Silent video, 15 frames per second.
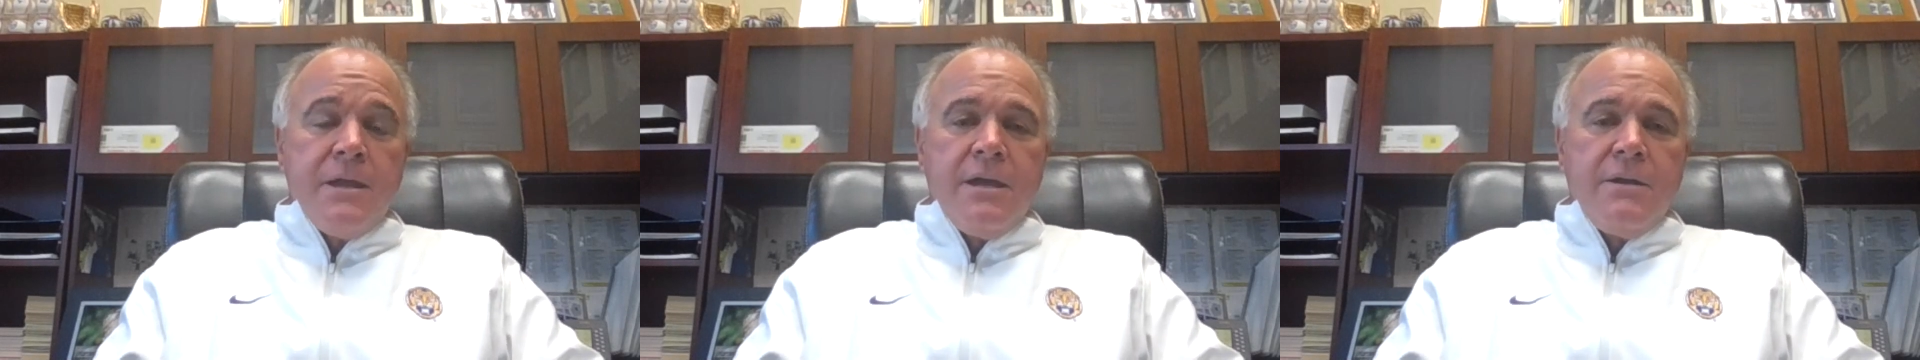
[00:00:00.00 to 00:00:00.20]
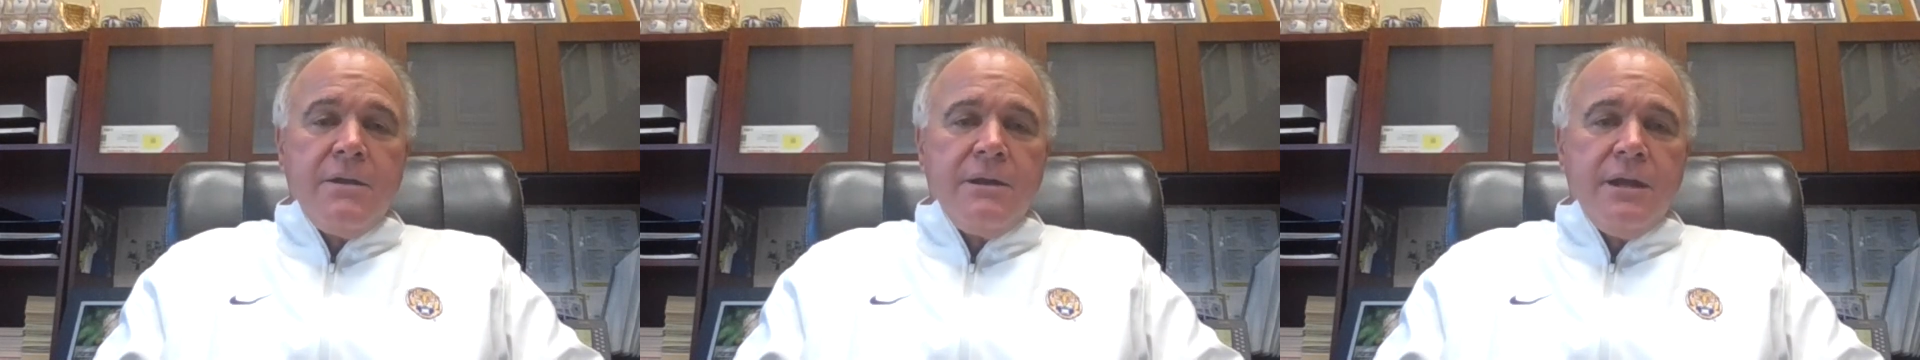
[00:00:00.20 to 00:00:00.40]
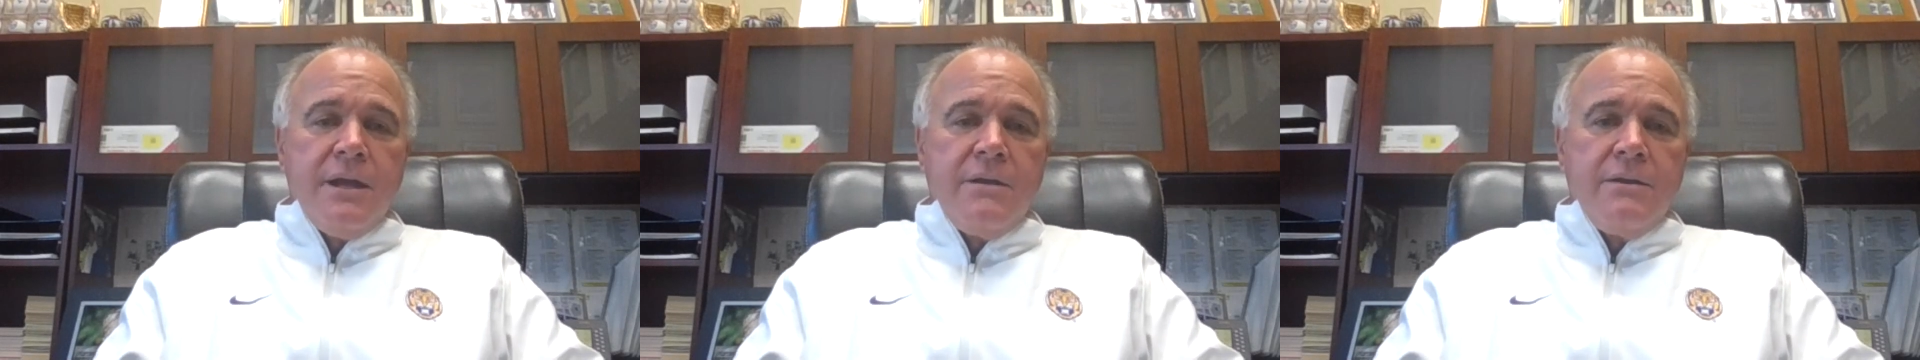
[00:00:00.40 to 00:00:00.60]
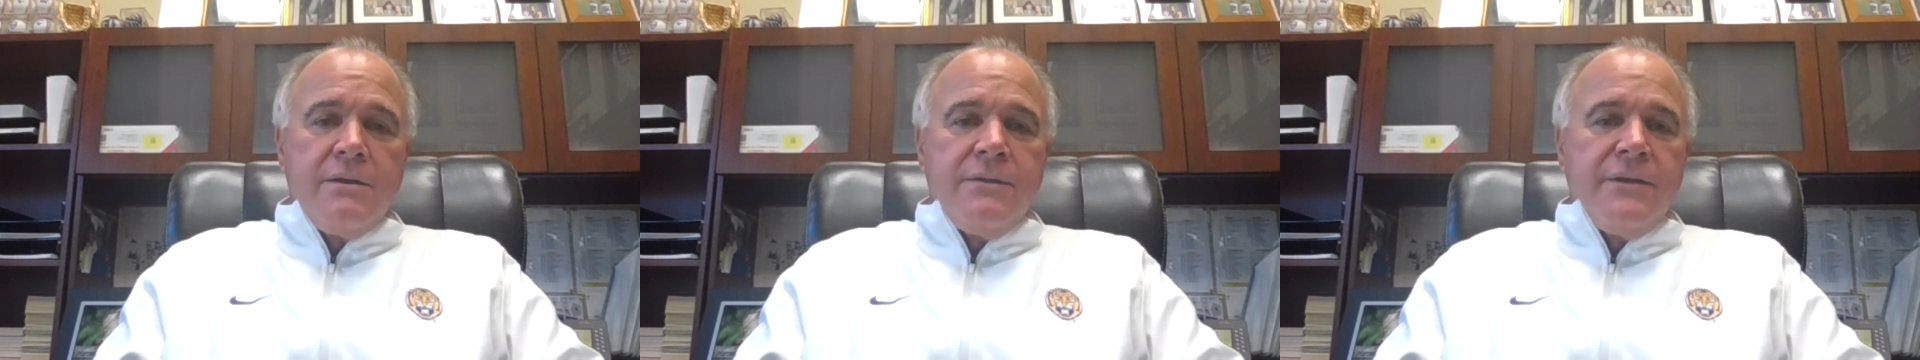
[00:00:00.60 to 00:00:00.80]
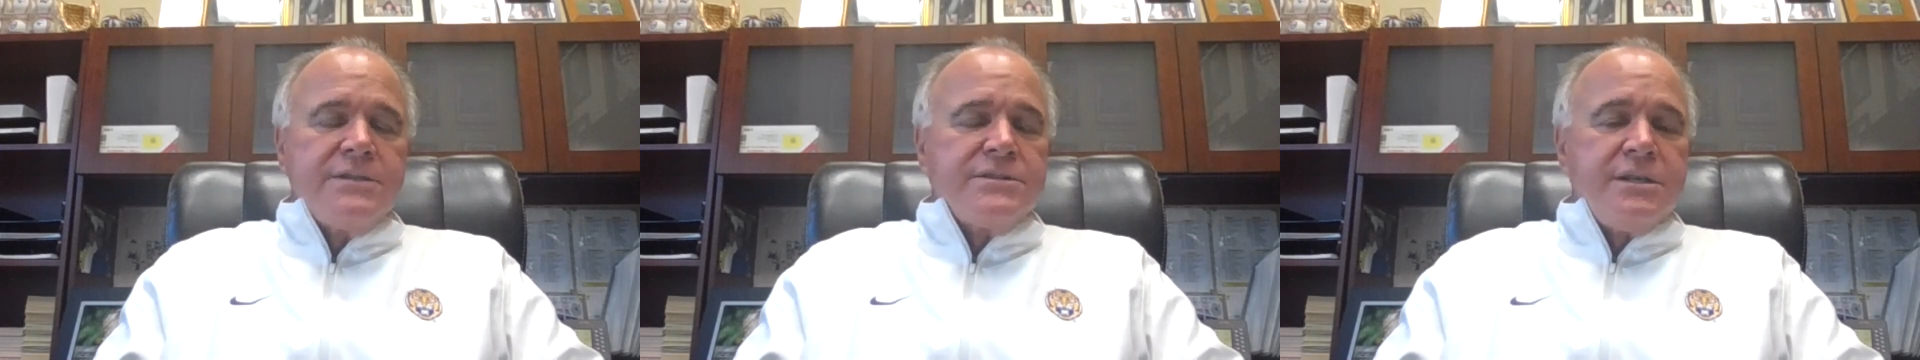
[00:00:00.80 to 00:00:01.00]

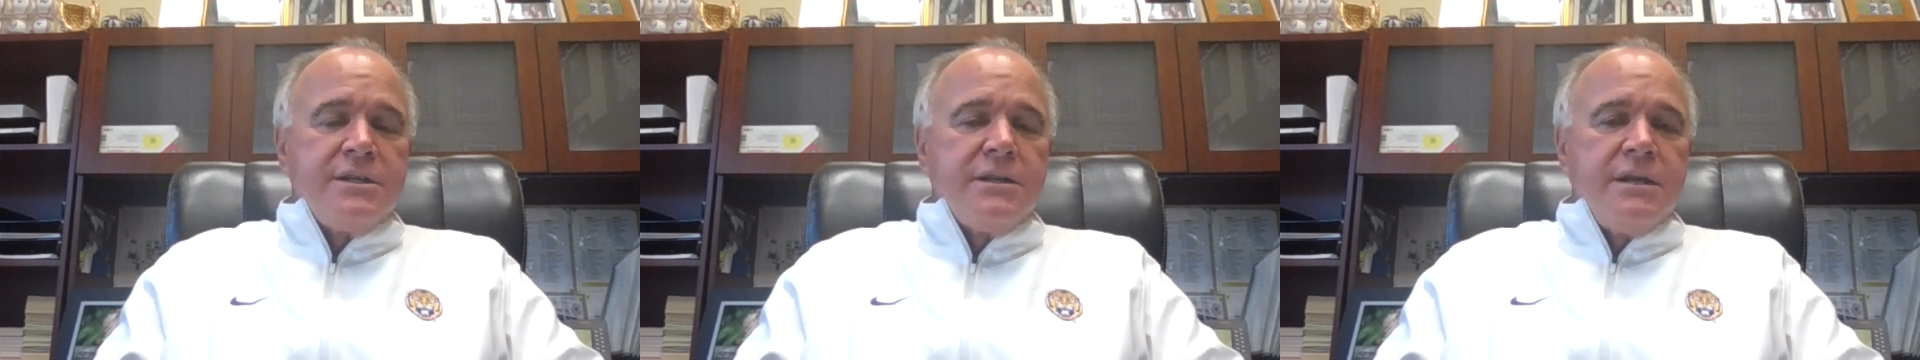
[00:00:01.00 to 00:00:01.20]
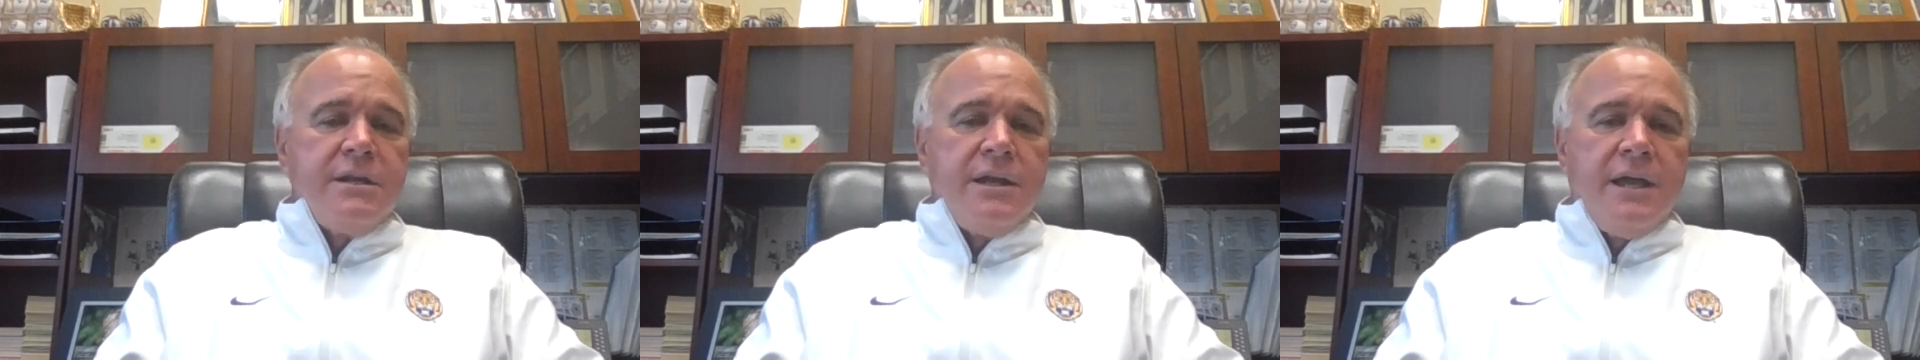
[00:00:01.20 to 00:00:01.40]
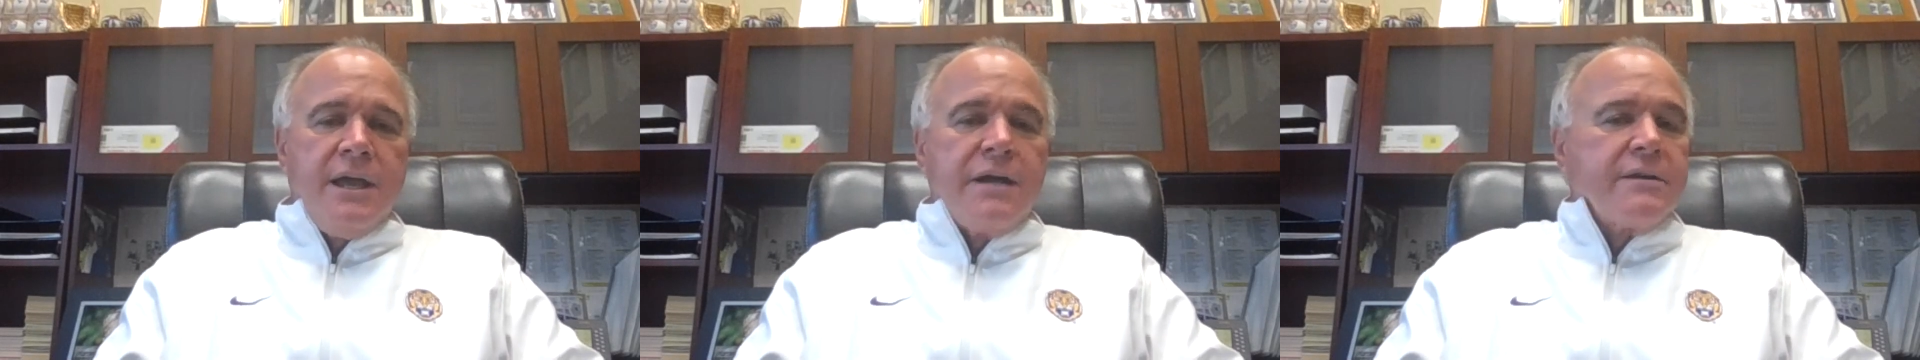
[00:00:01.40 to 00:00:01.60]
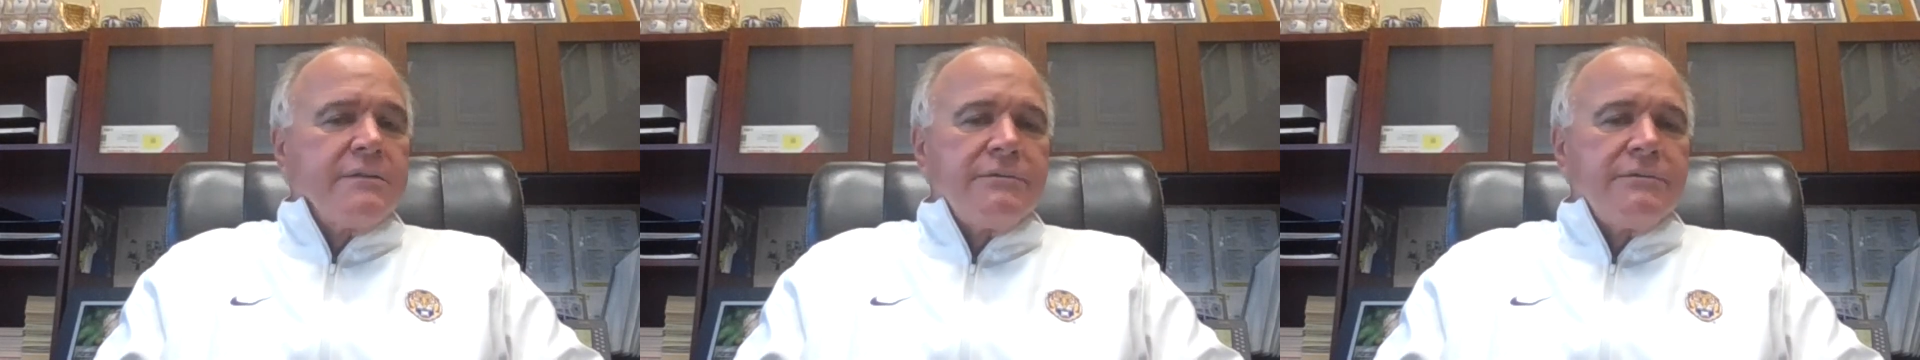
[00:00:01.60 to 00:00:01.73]
and things didn't get a heck